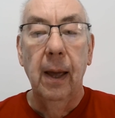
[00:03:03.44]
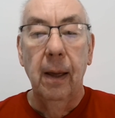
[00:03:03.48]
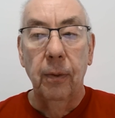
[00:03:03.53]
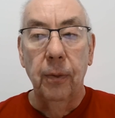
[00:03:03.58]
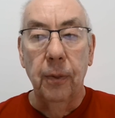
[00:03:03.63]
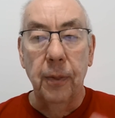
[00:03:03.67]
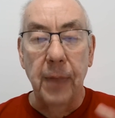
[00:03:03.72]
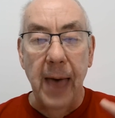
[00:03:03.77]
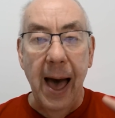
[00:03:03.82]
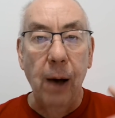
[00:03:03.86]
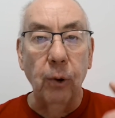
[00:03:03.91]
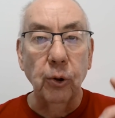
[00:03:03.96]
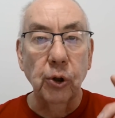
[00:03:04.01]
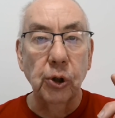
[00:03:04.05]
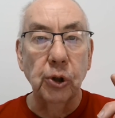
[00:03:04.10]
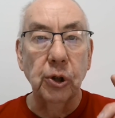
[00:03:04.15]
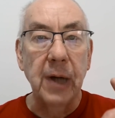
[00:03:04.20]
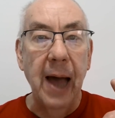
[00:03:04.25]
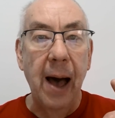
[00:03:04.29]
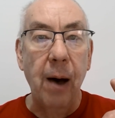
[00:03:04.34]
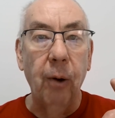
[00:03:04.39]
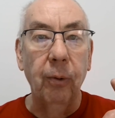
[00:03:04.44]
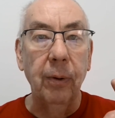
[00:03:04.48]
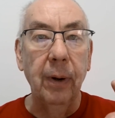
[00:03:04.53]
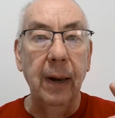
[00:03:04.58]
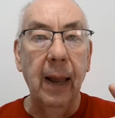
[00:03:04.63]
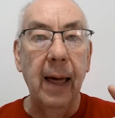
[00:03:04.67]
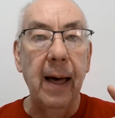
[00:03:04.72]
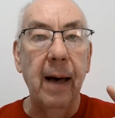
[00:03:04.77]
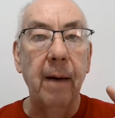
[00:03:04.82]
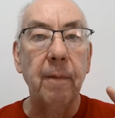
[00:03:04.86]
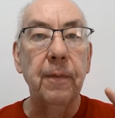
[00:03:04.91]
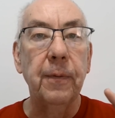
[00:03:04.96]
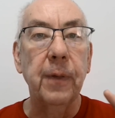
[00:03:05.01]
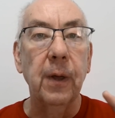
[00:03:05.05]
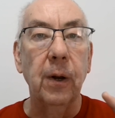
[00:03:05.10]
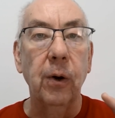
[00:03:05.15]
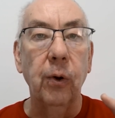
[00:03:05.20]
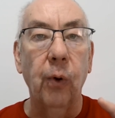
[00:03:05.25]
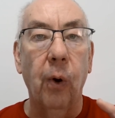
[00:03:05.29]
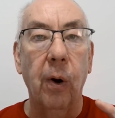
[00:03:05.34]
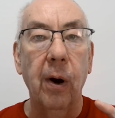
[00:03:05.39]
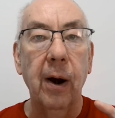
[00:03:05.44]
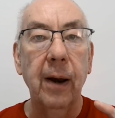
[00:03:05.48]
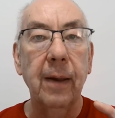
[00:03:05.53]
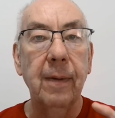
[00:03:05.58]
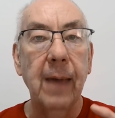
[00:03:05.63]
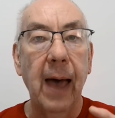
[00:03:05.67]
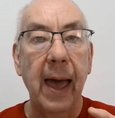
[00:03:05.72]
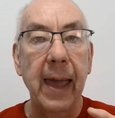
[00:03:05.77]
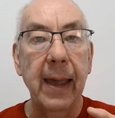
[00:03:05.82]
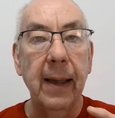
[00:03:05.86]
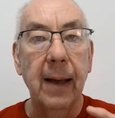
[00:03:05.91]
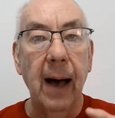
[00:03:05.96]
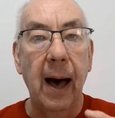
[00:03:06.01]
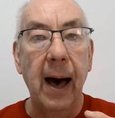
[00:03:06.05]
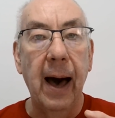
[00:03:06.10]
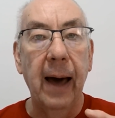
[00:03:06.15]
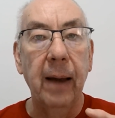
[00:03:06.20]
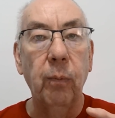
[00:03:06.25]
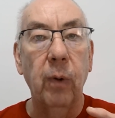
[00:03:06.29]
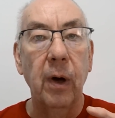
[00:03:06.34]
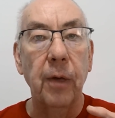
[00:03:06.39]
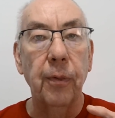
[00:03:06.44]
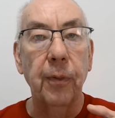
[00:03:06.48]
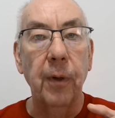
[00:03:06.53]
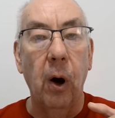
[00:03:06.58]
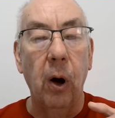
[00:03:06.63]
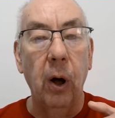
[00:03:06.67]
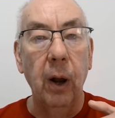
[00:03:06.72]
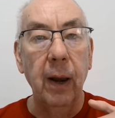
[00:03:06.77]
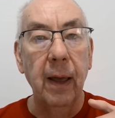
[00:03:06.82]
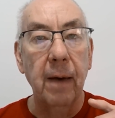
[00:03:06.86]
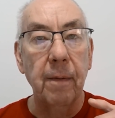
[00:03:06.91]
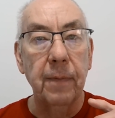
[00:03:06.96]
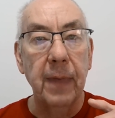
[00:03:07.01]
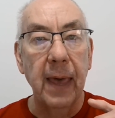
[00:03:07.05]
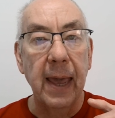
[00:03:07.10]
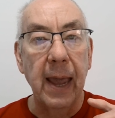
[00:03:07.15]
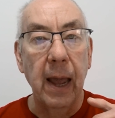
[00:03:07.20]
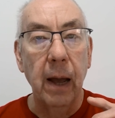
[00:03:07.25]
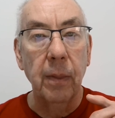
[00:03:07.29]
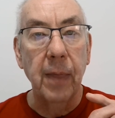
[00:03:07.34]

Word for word: Thou shalt love the Lord thy God with all of the,